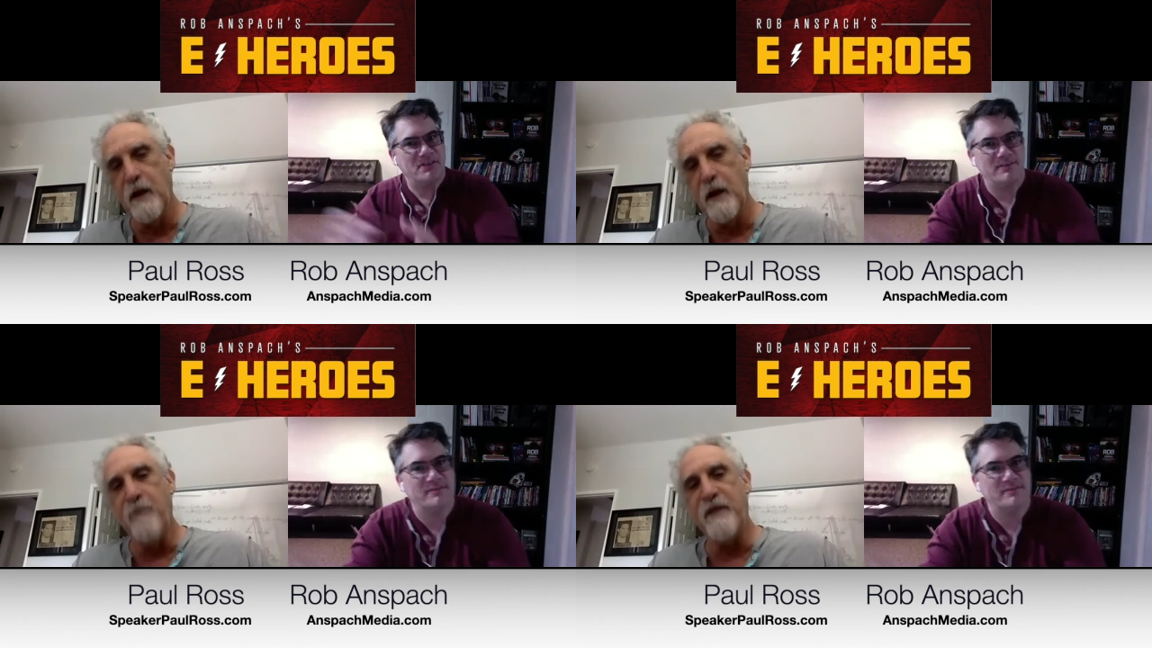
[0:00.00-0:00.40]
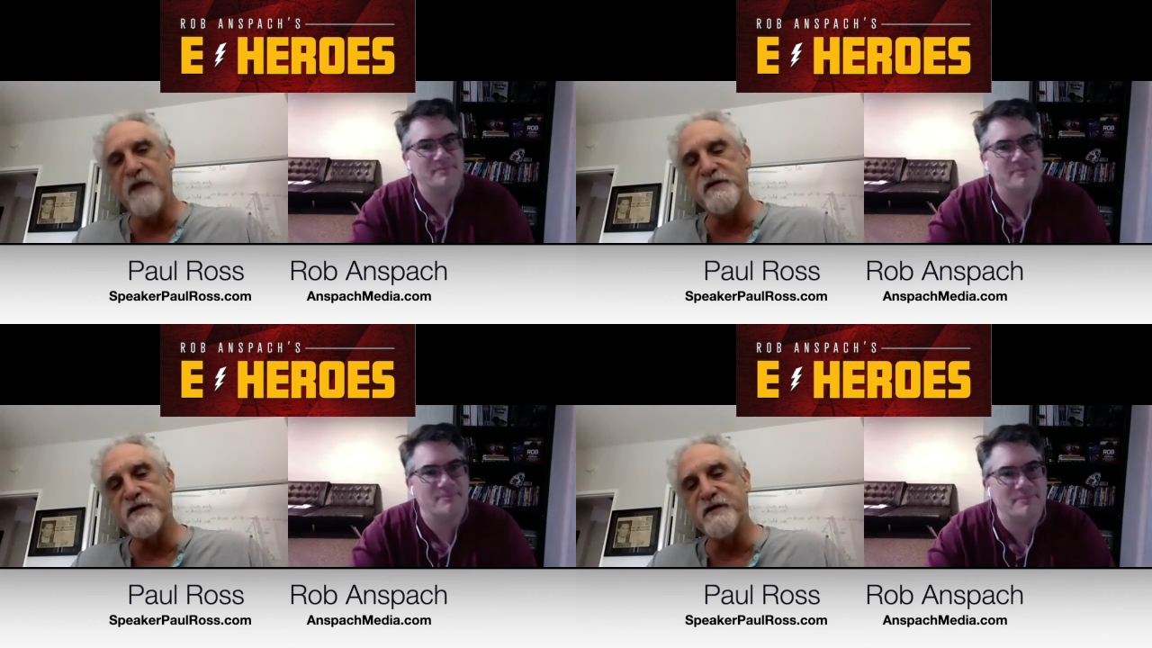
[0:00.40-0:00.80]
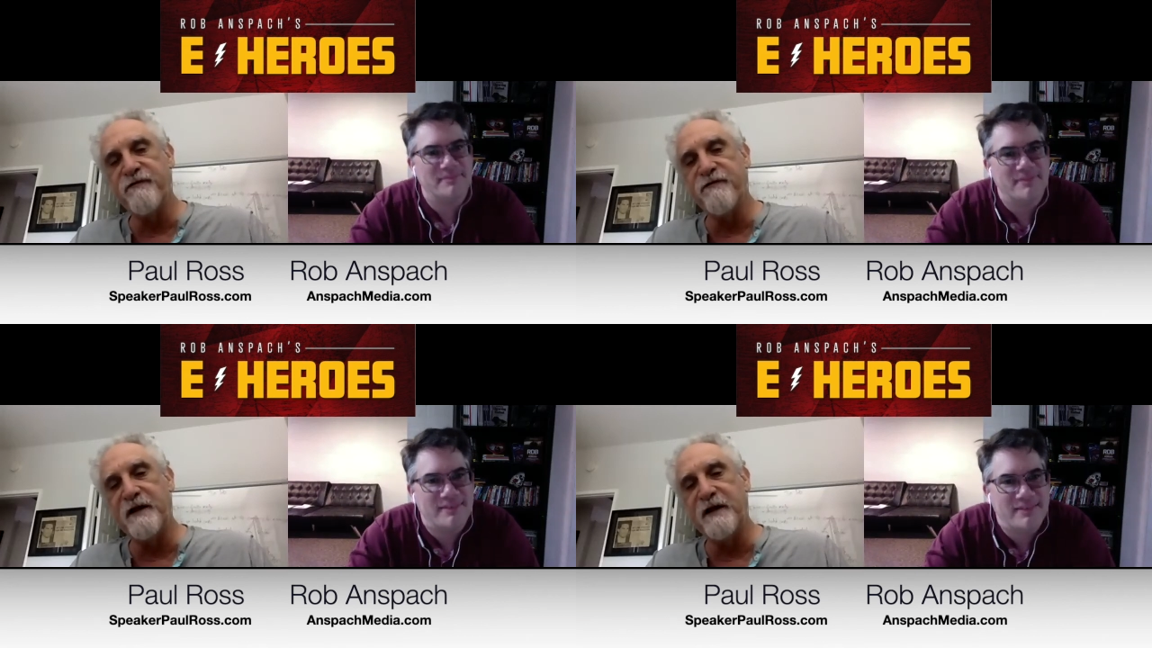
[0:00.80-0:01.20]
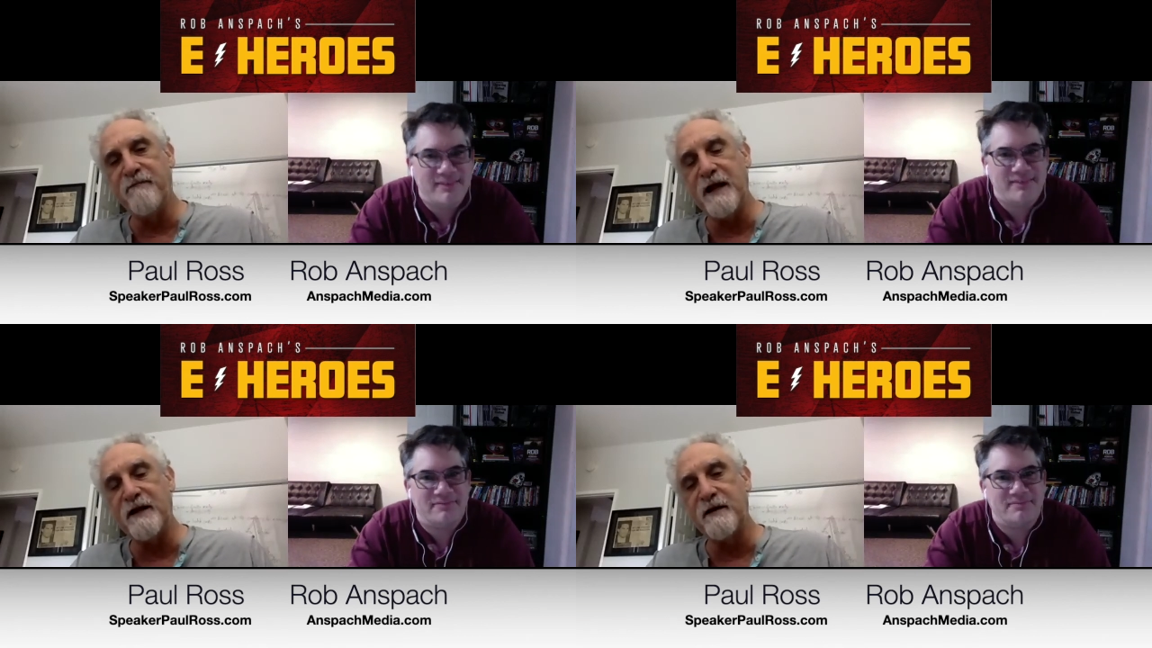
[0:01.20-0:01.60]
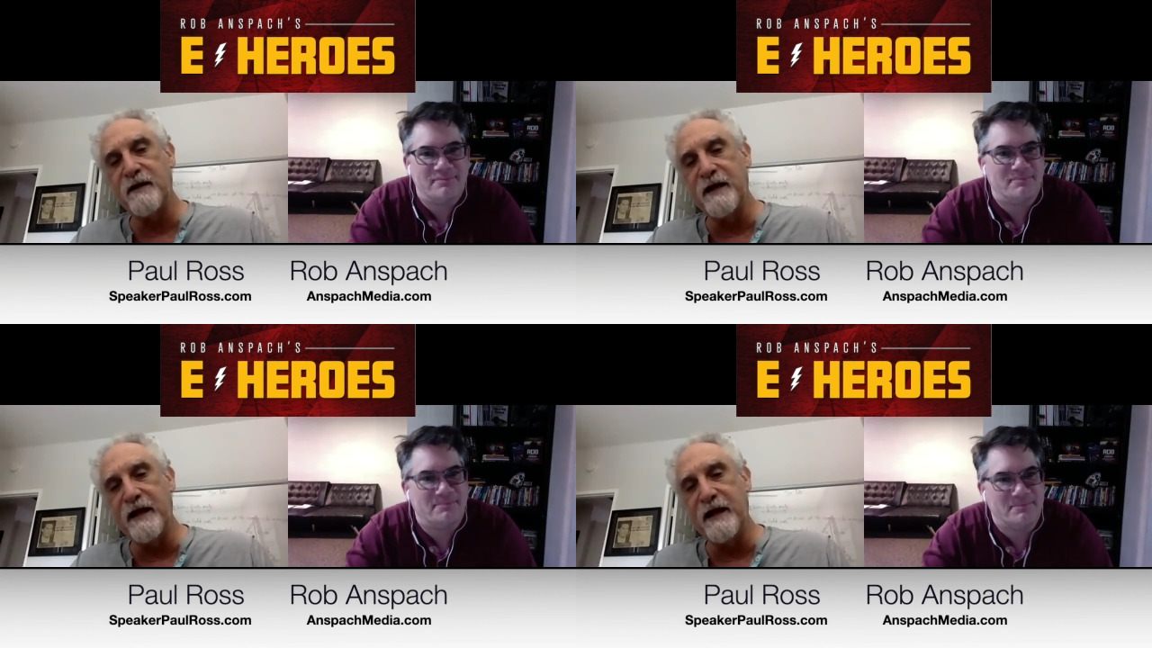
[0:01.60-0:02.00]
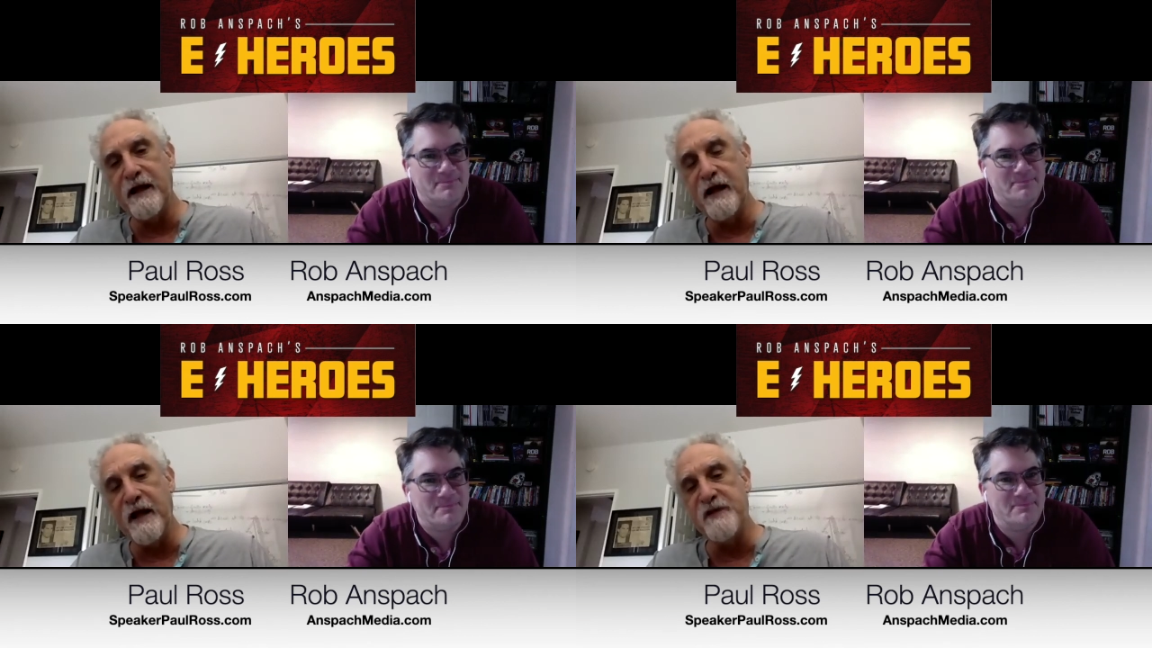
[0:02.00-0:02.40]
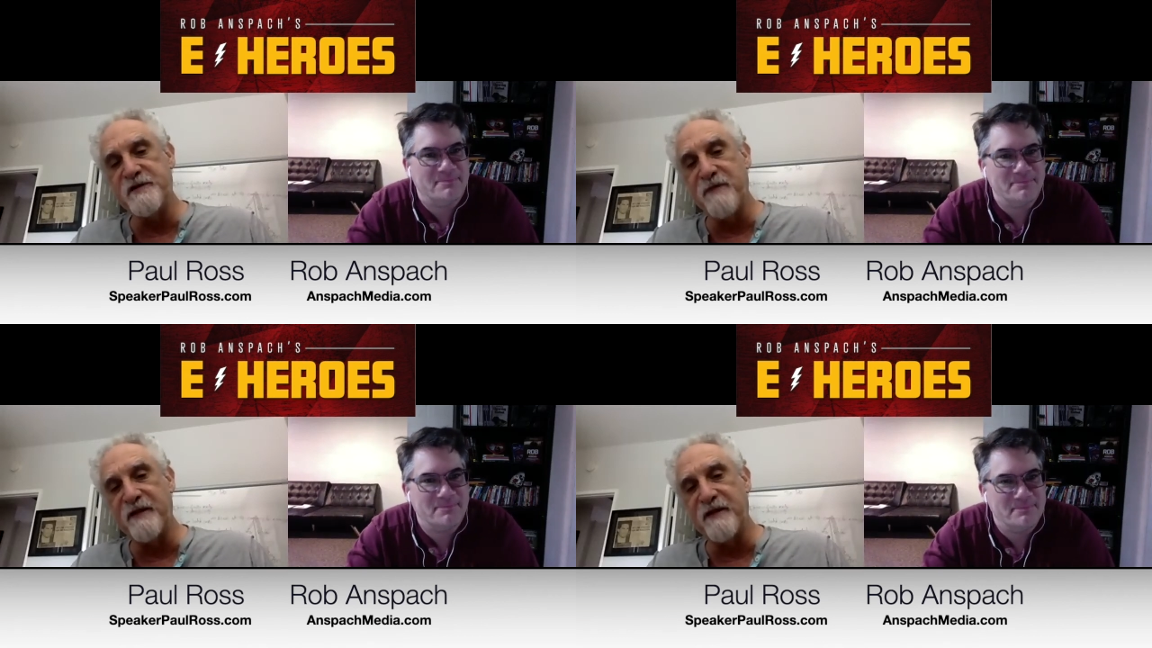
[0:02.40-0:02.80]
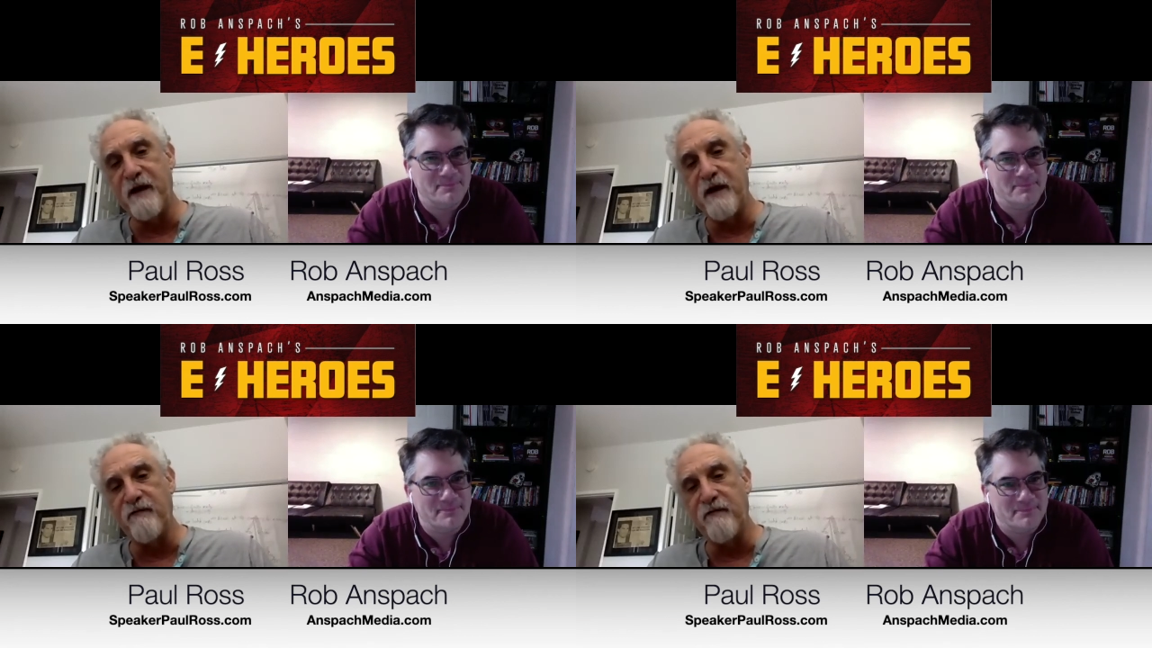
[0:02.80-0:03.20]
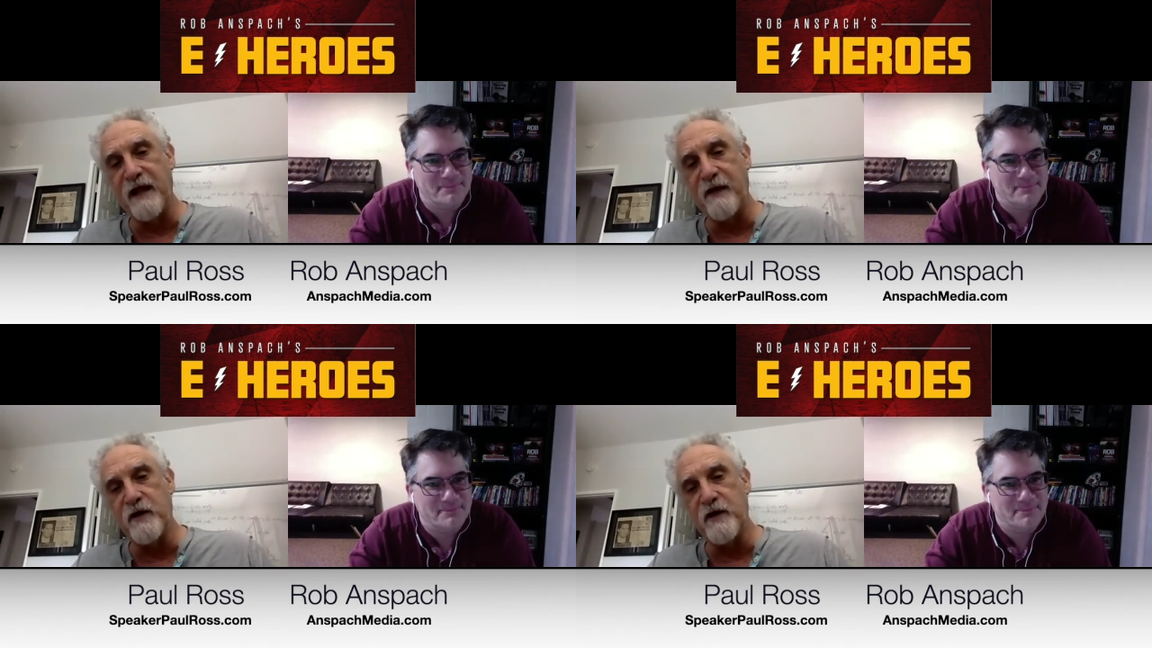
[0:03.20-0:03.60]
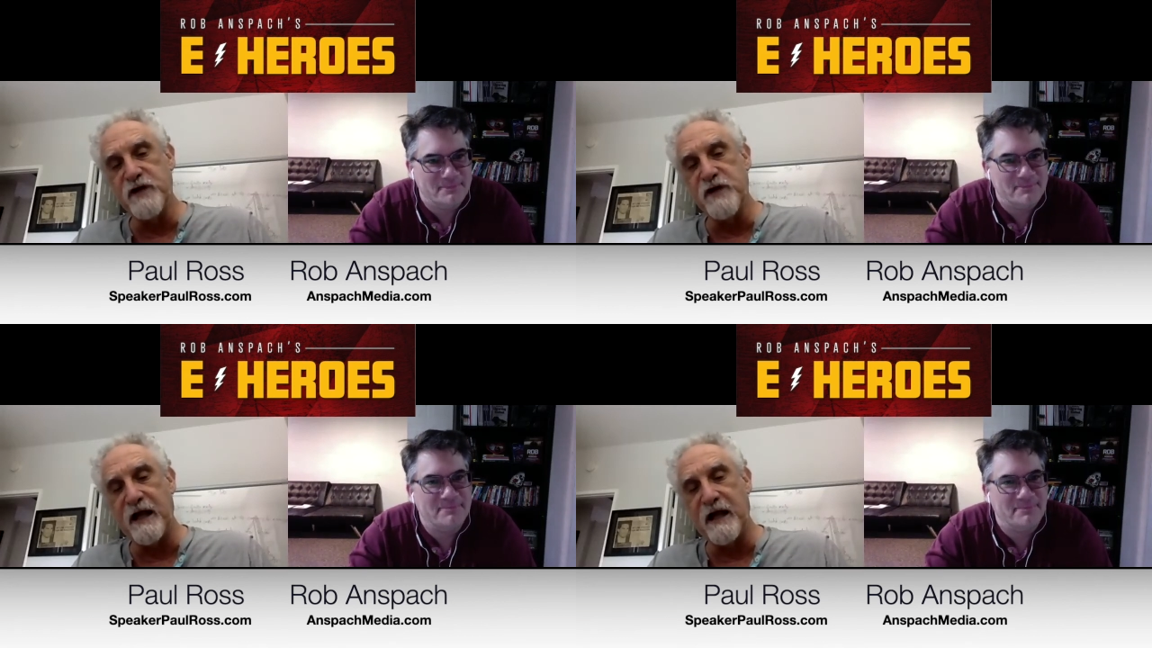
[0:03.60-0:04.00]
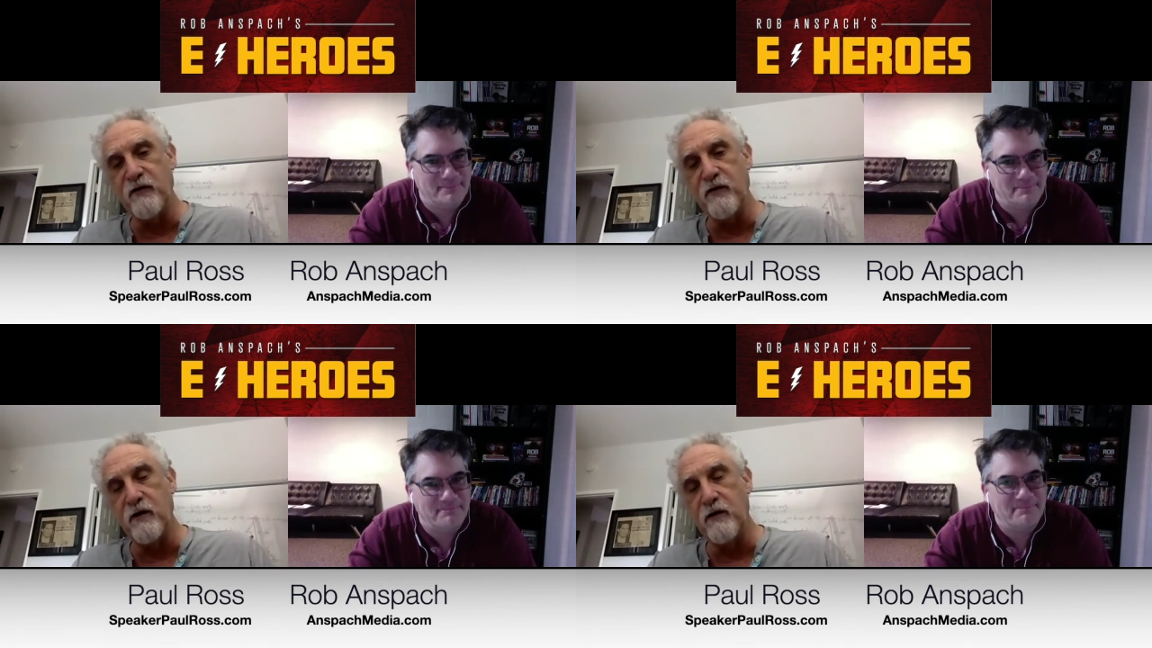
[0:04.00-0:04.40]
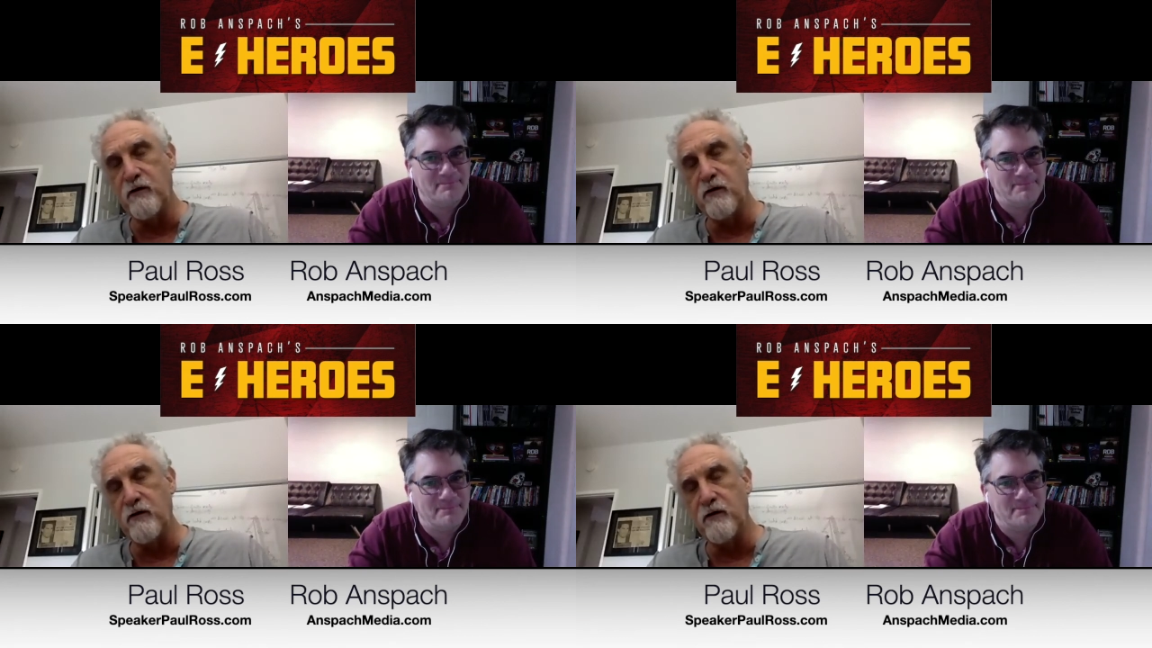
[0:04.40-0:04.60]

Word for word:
Speaker 1: Because fundamentally, it's about the power of language. And I learned